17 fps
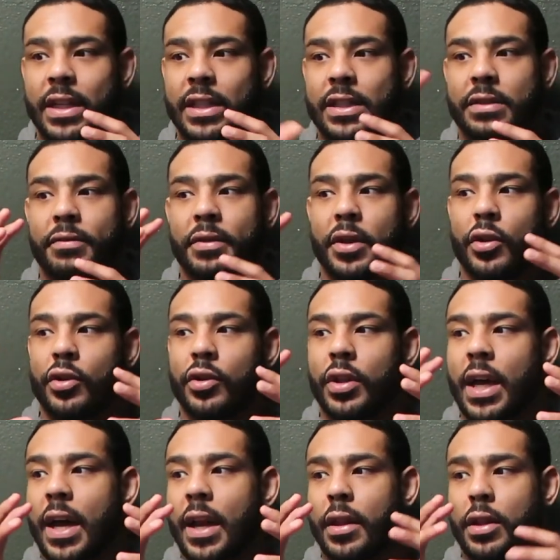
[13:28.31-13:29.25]
sphere a
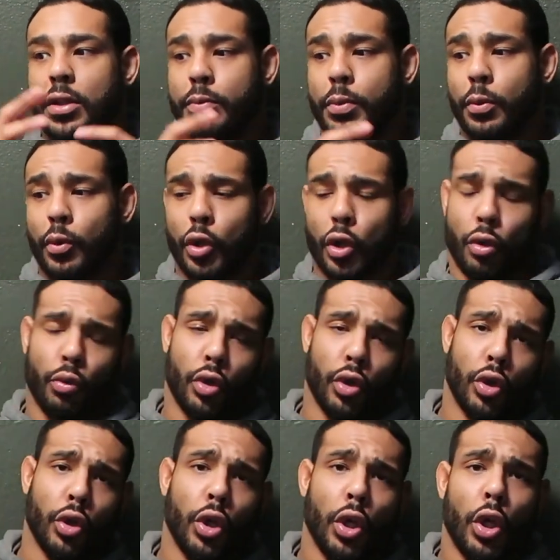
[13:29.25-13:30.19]
lot of these people like
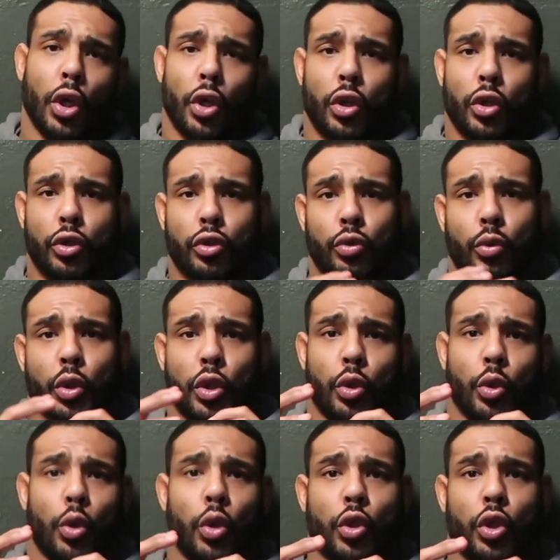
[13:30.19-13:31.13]
well
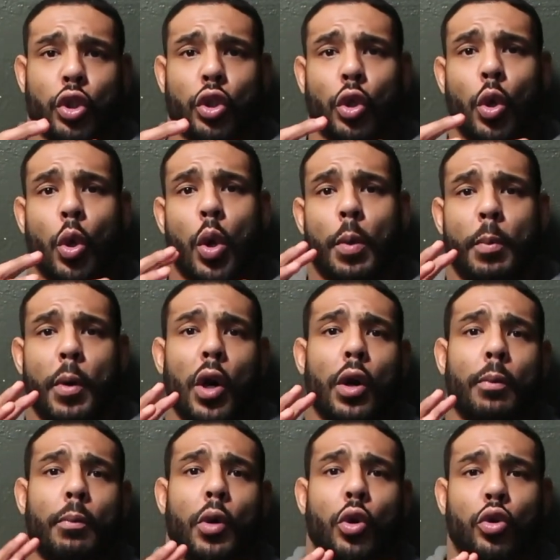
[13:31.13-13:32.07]
you don't need to go in
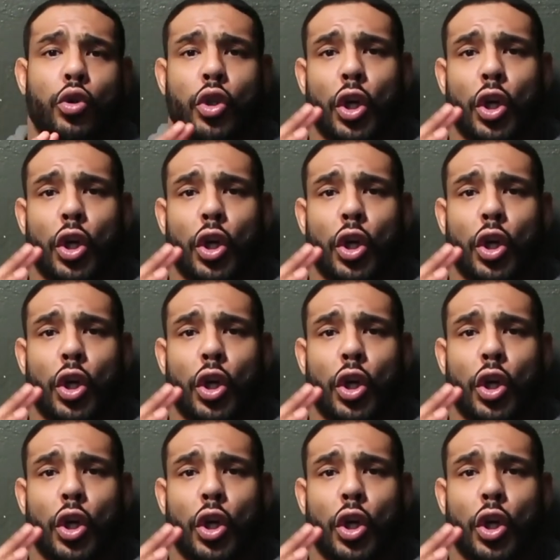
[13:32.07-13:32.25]
monk mode.